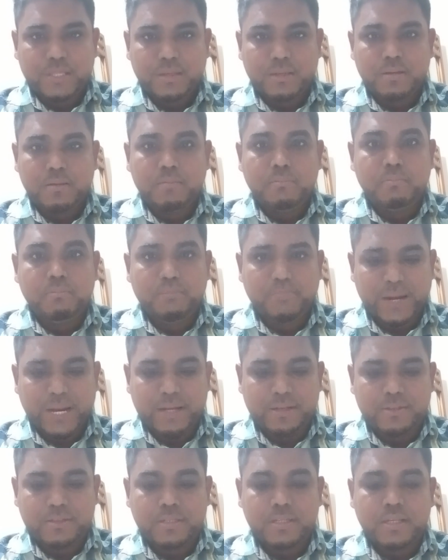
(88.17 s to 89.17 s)

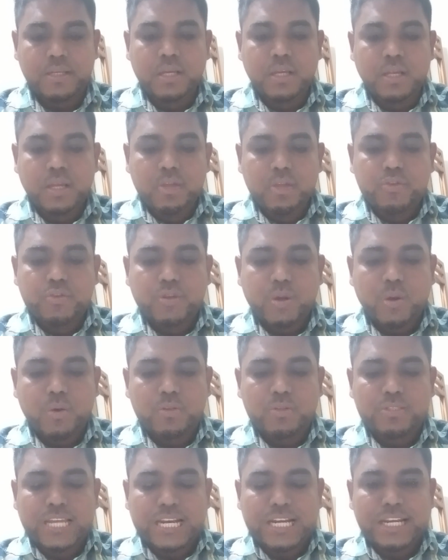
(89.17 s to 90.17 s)
bread. So
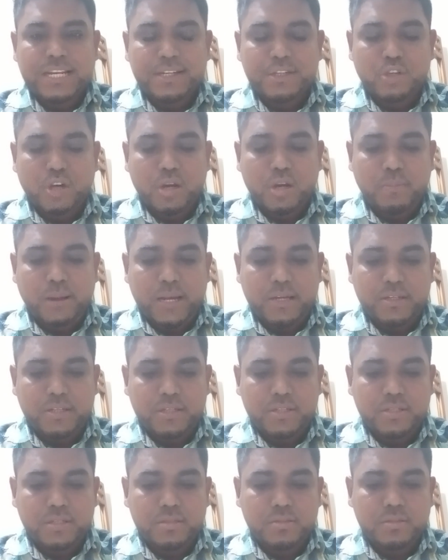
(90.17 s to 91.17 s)
settling
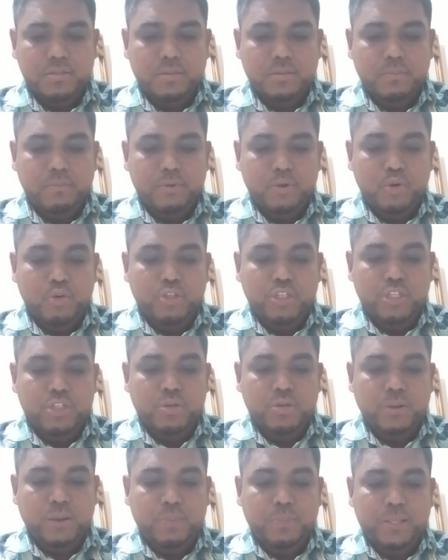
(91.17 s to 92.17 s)
documentations, notice
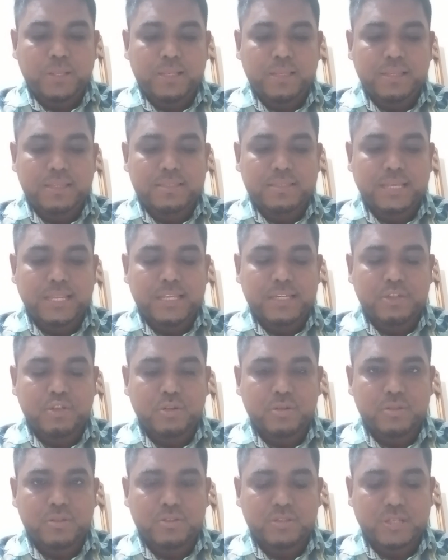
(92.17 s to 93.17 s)
of appeal,
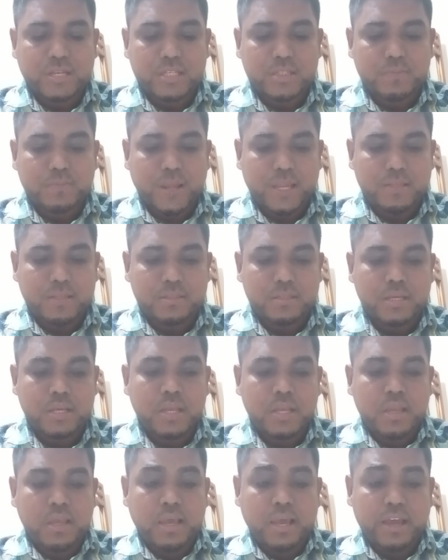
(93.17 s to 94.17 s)
skeleton judgment,
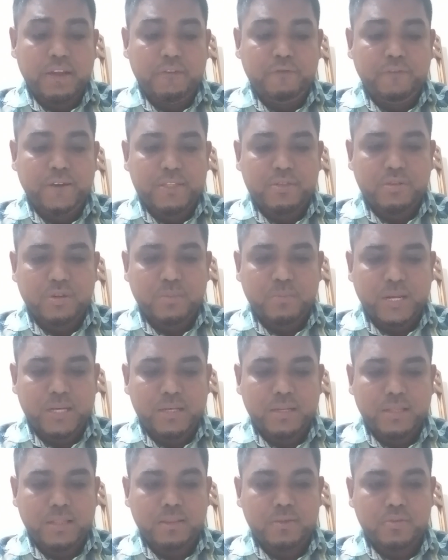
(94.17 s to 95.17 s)
advice on
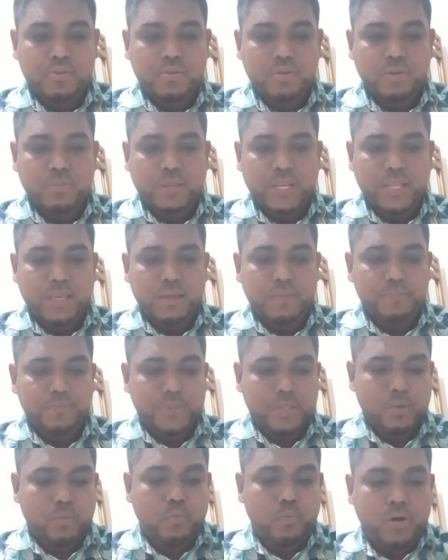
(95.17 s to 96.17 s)
bundle. So many
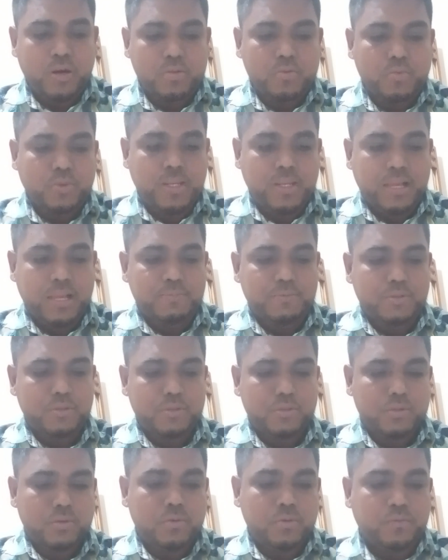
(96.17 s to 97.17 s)
works we have to
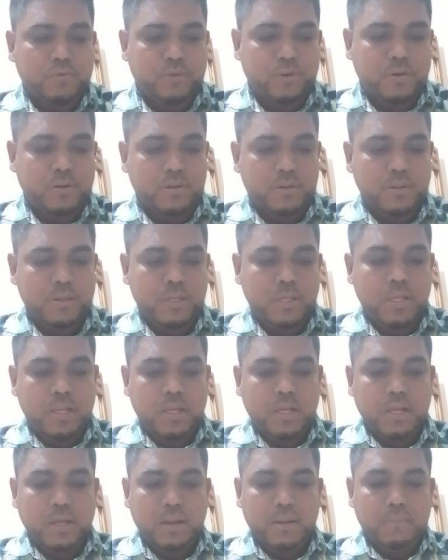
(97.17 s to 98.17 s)
do for
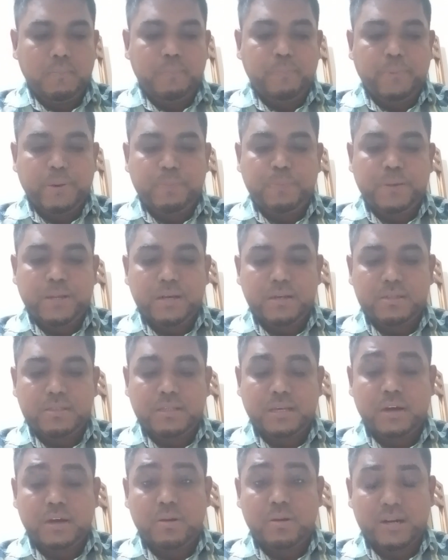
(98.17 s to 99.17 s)
prepared
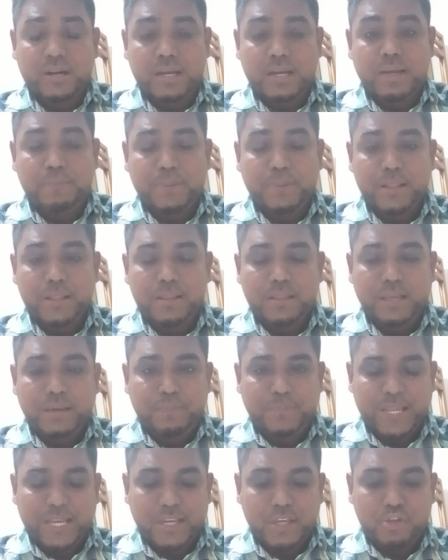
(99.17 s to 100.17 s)
our appeal
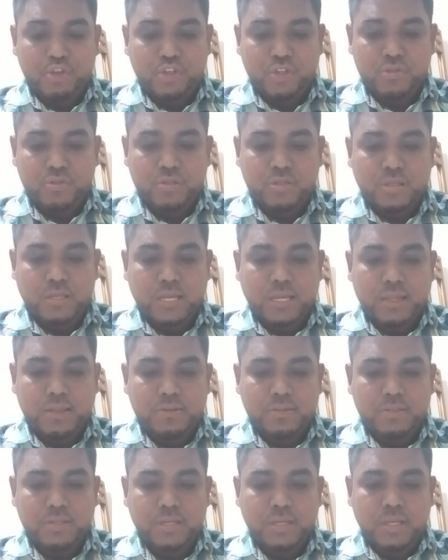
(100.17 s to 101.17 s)
applications,
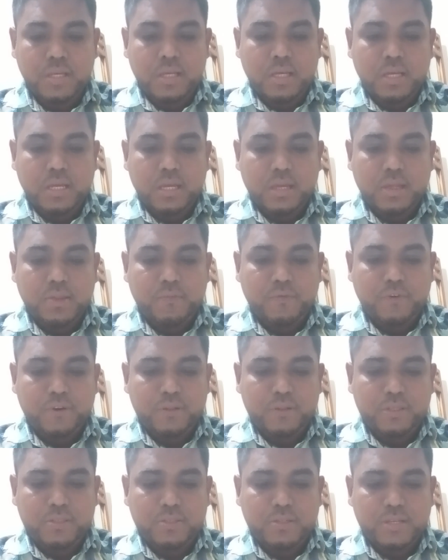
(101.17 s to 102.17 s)
and for
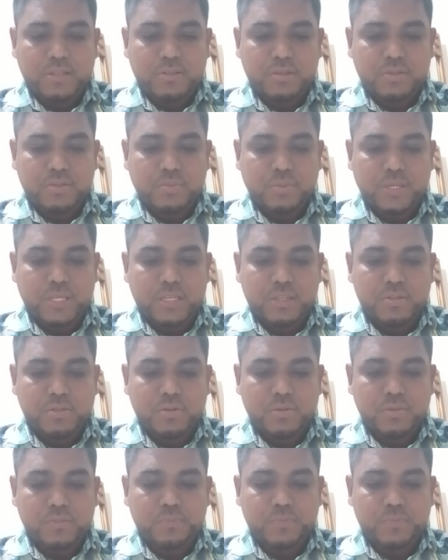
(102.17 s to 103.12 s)
these reasons we need to